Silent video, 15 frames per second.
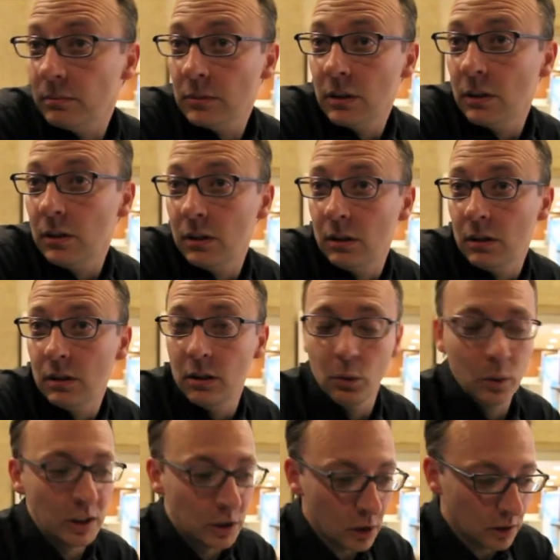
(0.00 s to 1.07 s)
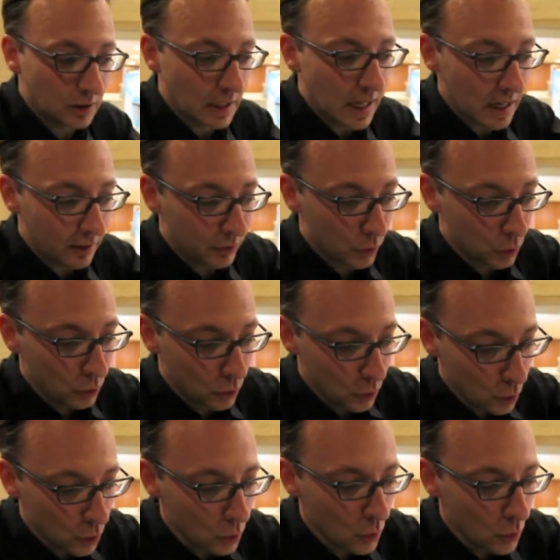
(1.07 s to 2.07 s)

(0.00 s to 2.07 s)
Uh, we just have to you,